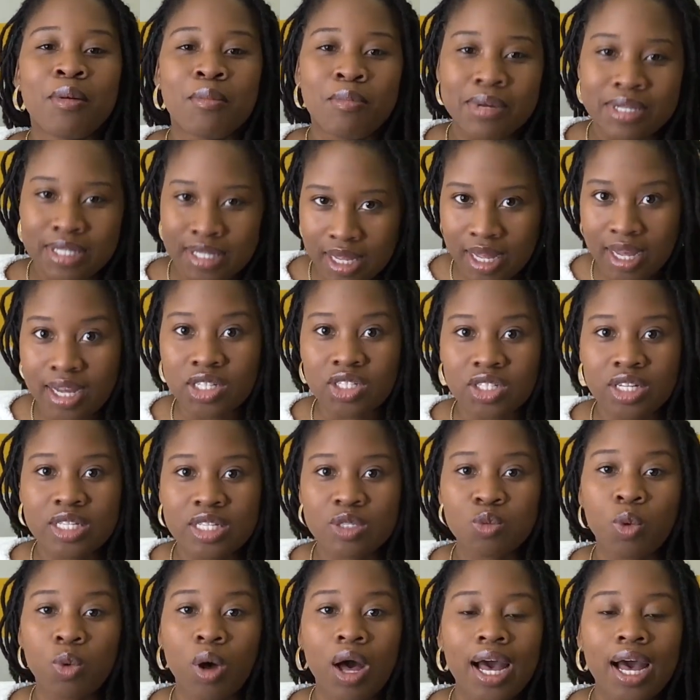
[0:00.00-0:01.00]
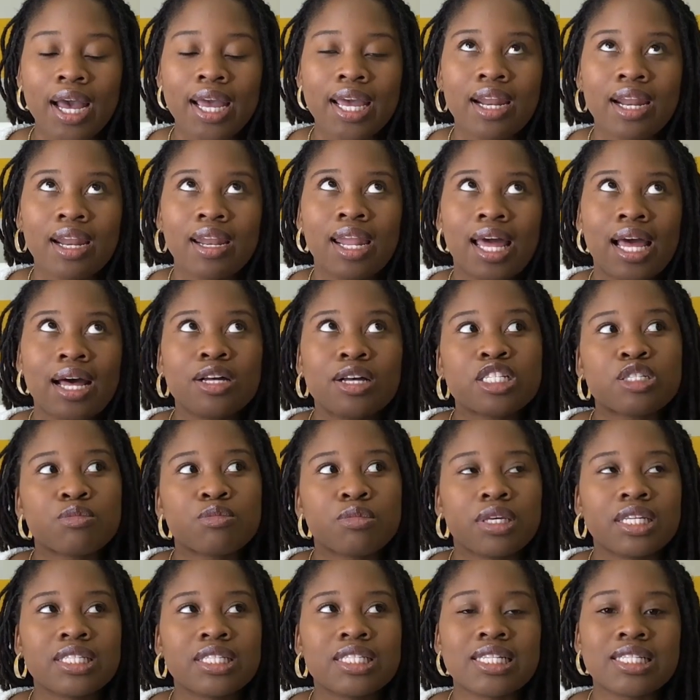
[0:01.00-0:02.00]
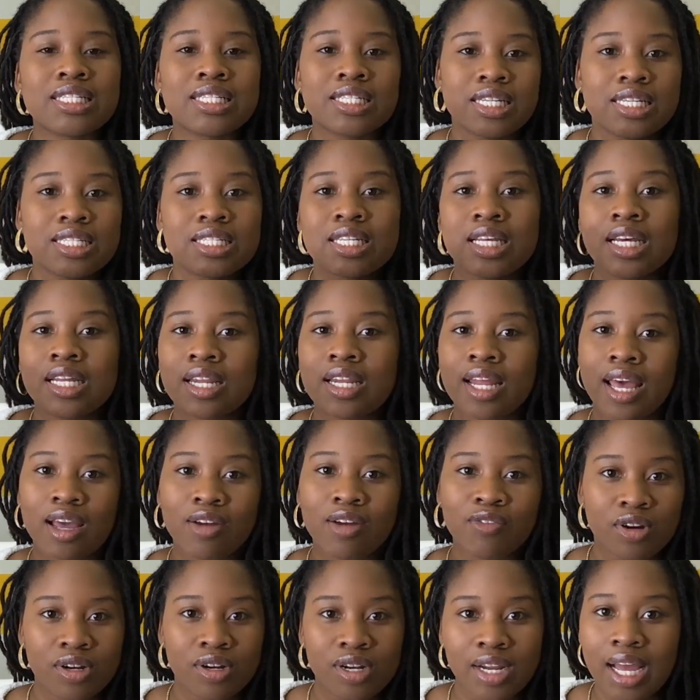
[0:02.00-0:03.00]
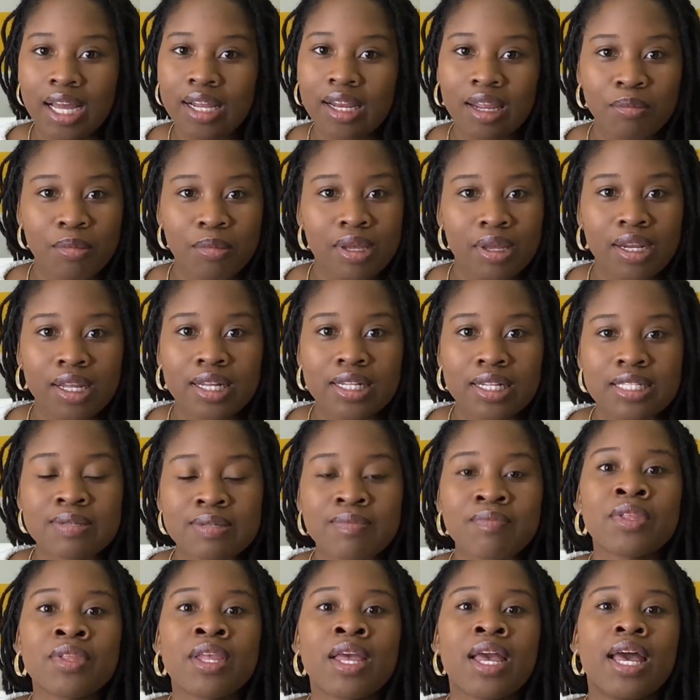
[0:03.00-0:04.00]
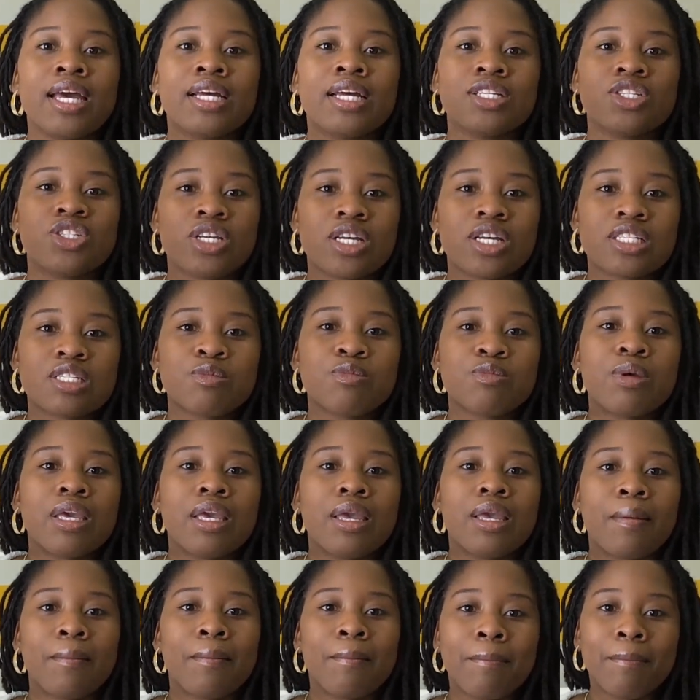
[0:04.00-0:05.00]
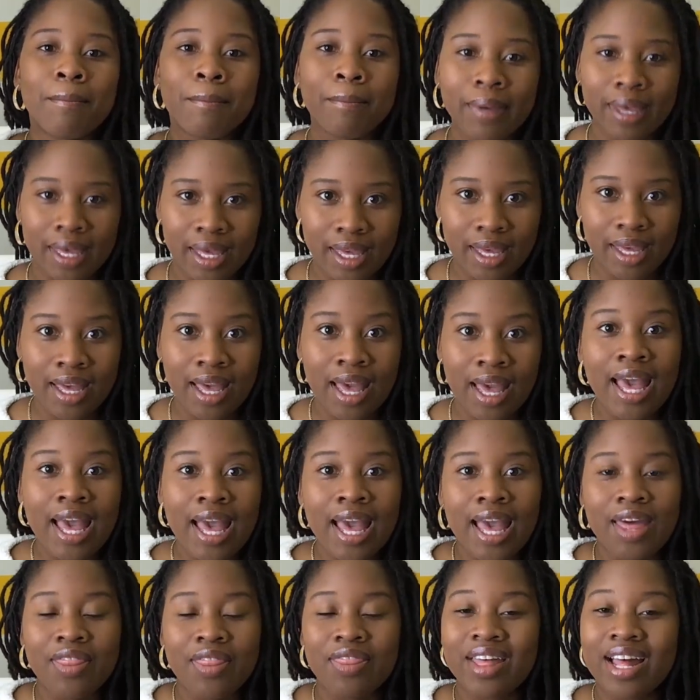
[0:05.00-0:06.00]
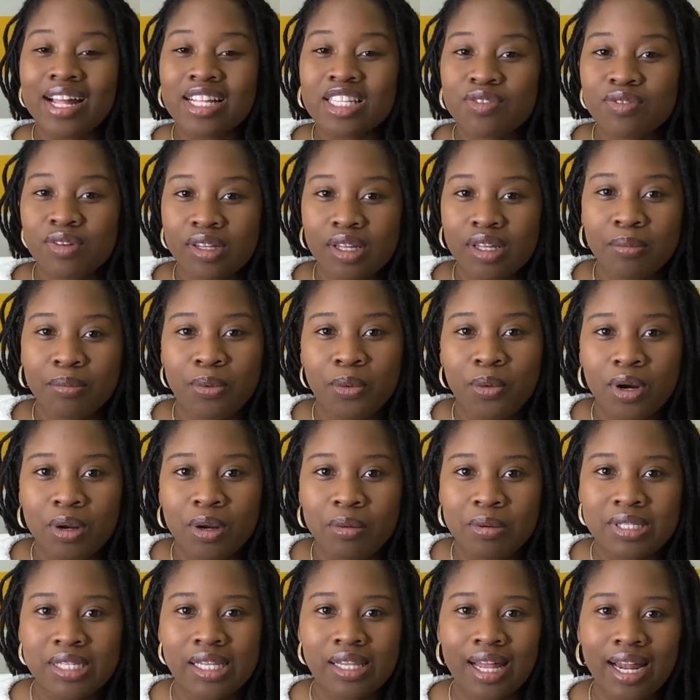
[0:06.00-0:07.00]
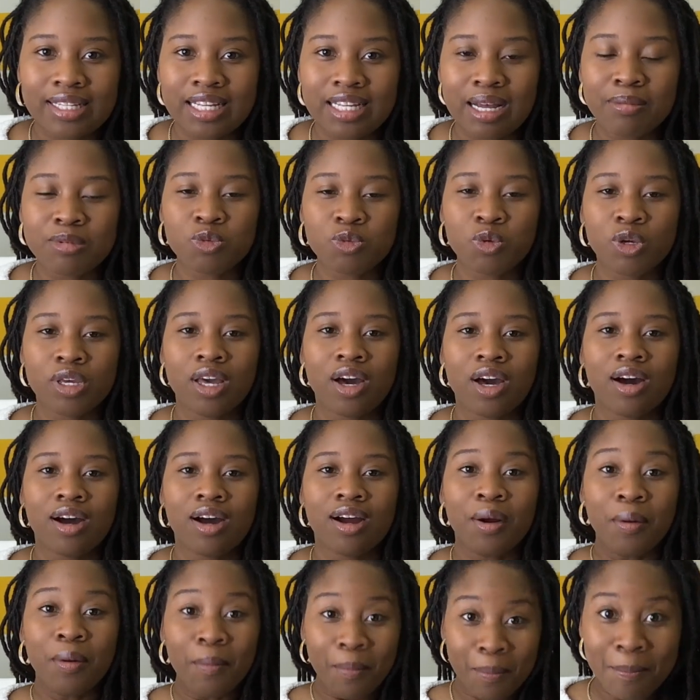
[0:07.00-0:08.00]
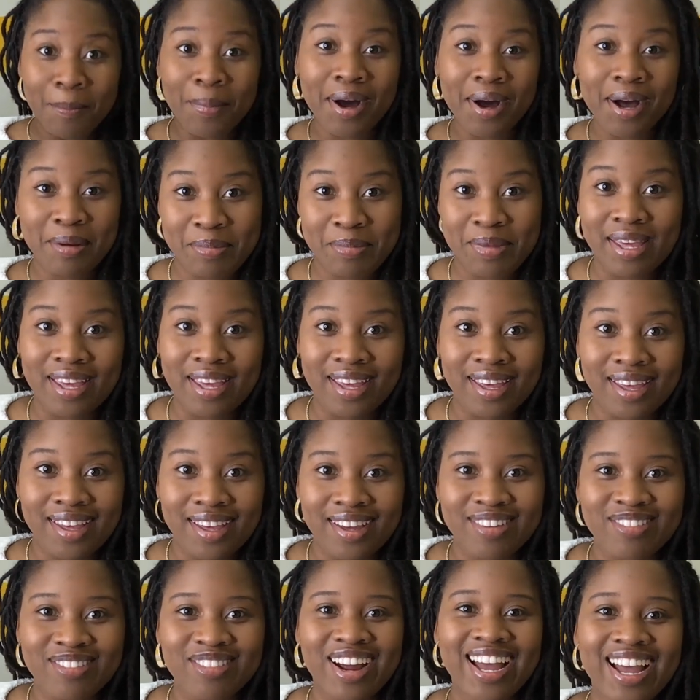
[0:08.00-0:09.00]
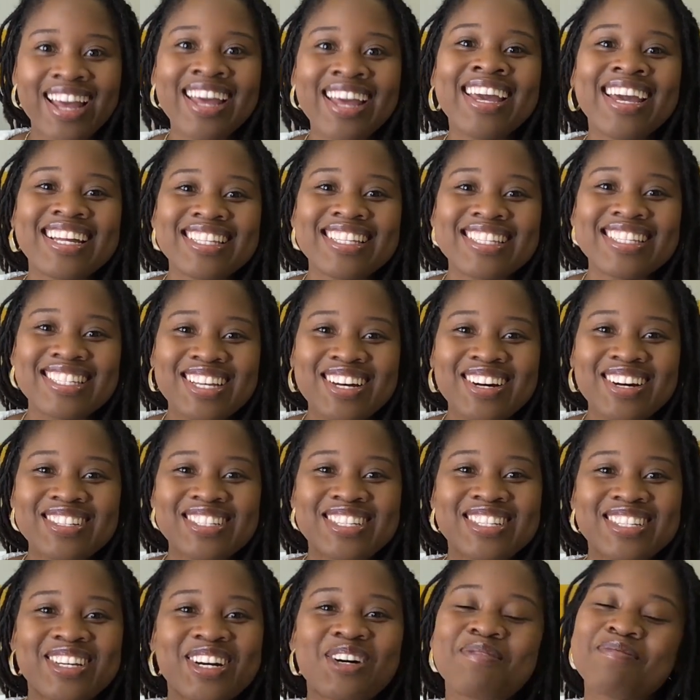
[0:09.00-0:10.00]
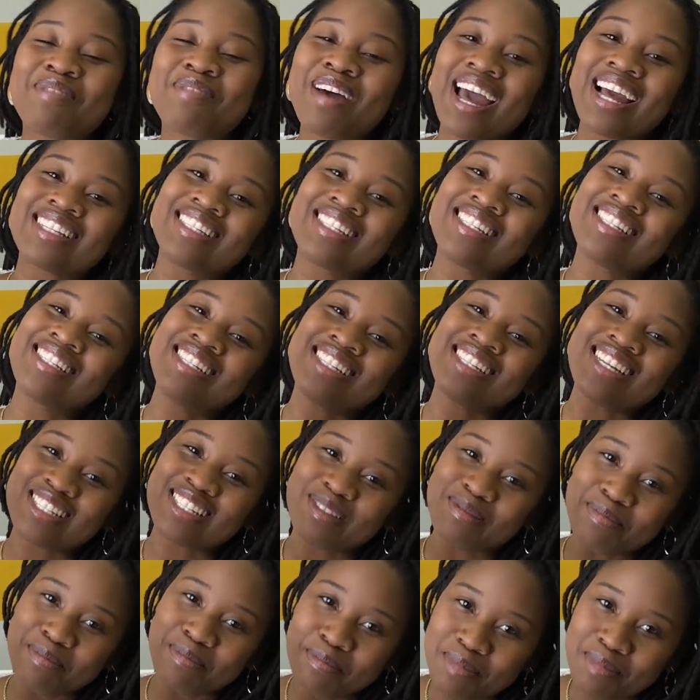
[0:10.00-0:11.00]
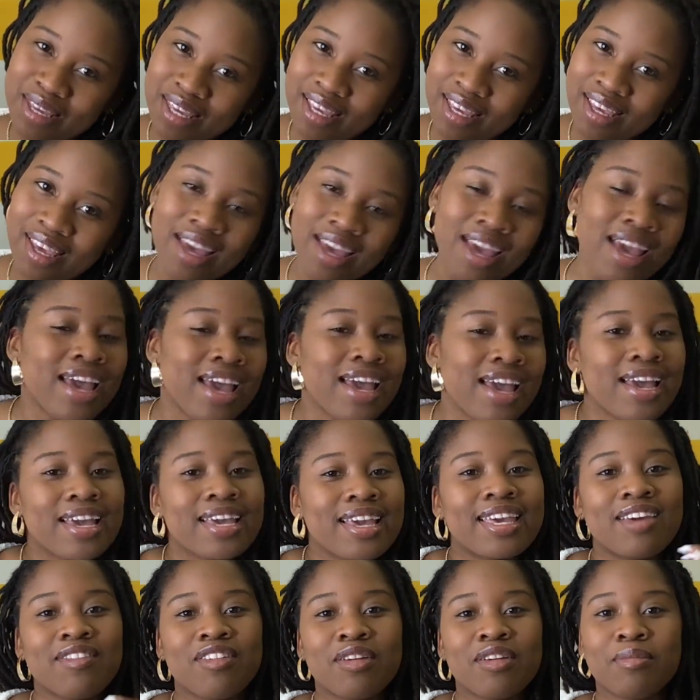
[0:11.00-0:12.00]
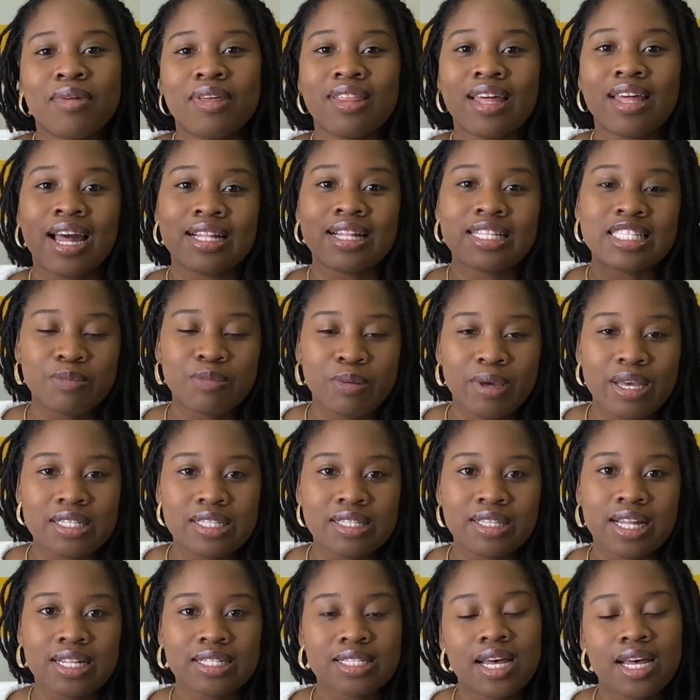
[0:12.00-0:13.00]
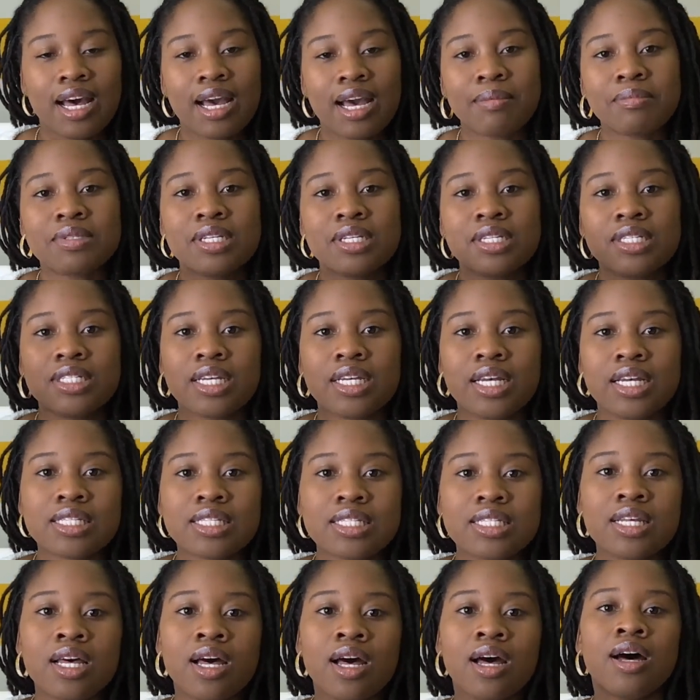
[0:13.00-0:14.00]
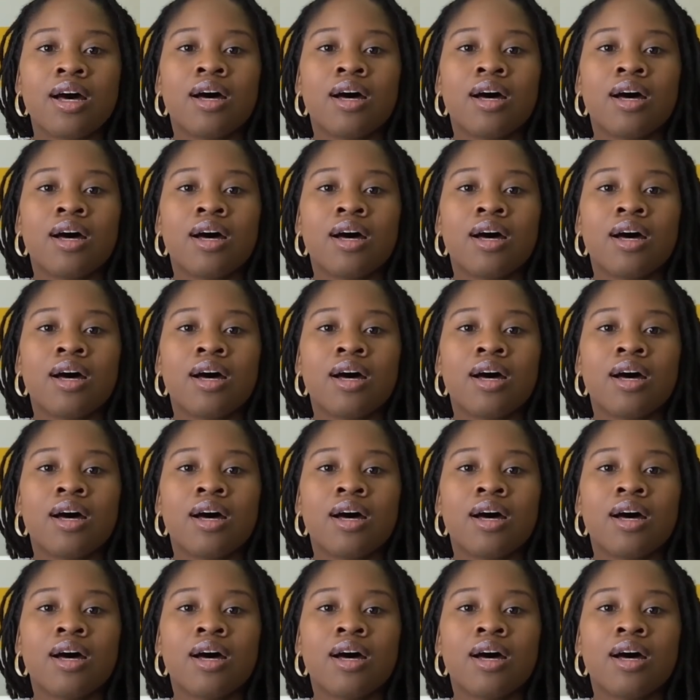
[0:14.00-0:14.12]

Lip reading: massages. Why? It allows me to disconnect for 90 minutes and just be me. And that's really important because a lot of times we are mommy, right? And so to go back to just me, giving me that space and that time to just